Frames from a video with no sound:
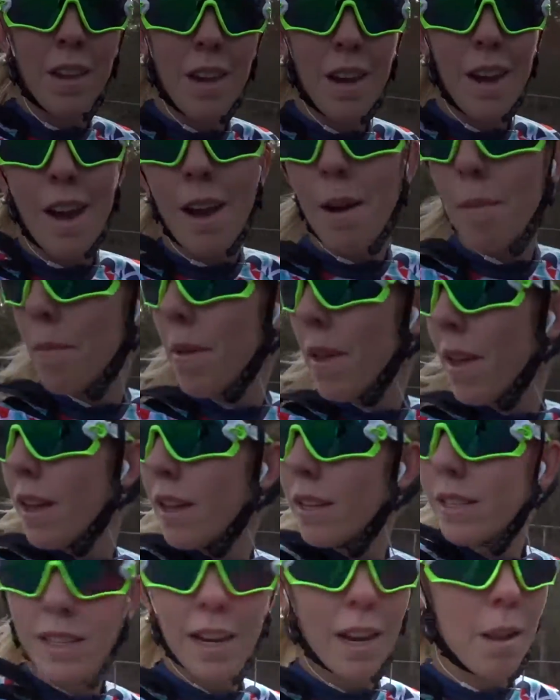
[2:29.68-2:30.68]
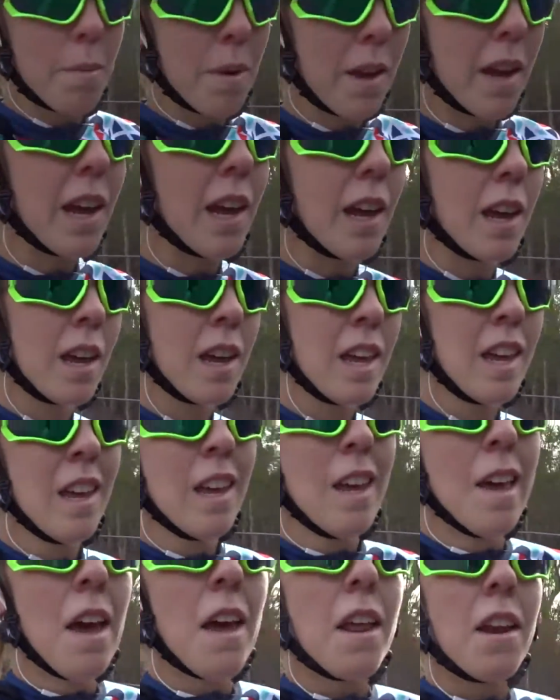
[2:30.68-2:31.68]
Um, it's gonna be
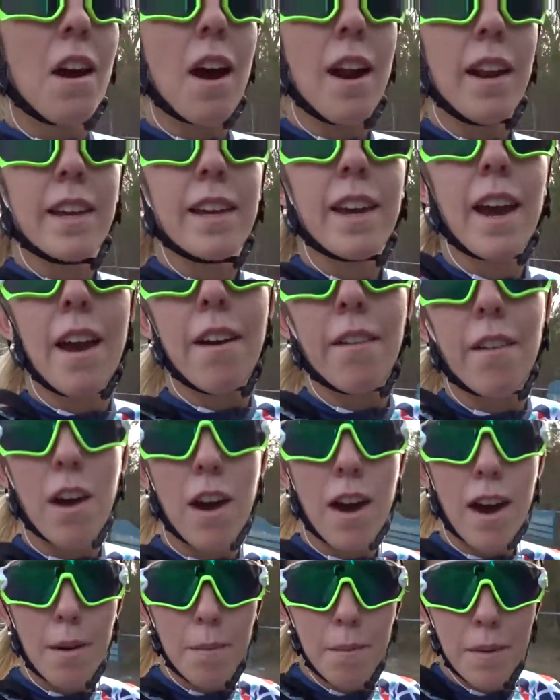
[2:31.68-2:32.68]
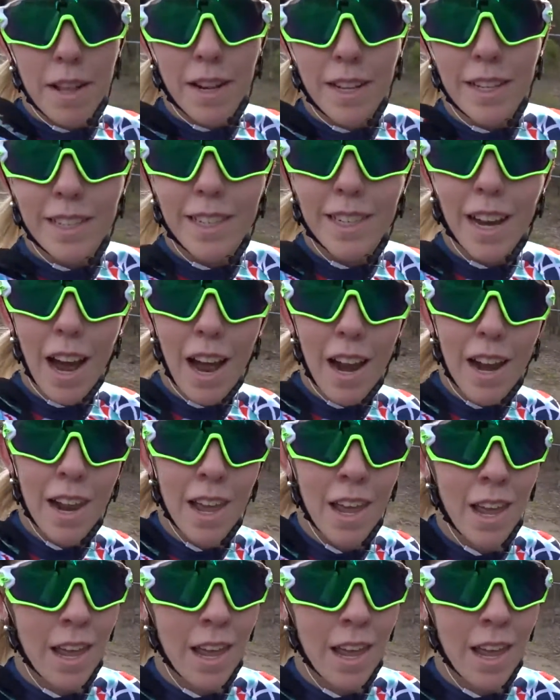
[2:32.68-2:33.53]
90k ride, I'm nearly done.